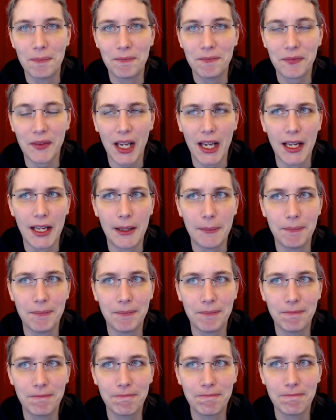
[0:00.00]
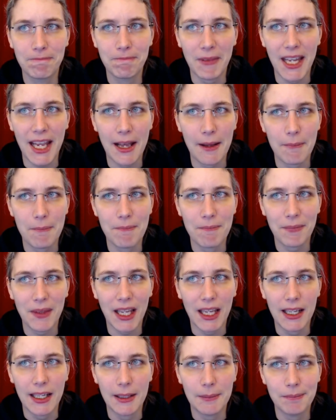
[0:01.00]
um, yeah,
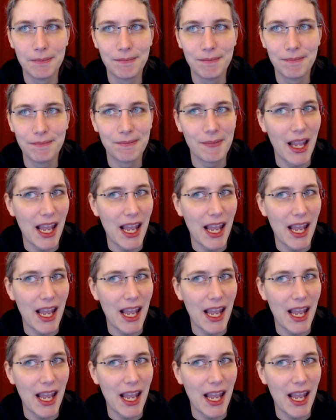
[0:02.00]
um,